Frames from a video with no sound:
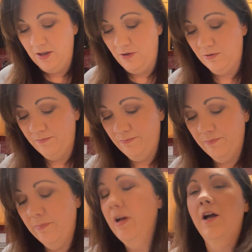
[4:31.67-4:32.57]
know,
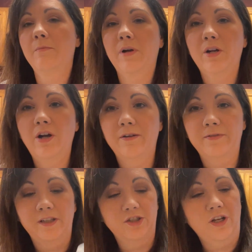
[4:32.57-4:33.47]
um,
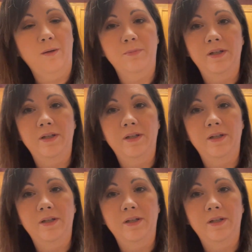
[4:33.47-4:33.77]
coffee shop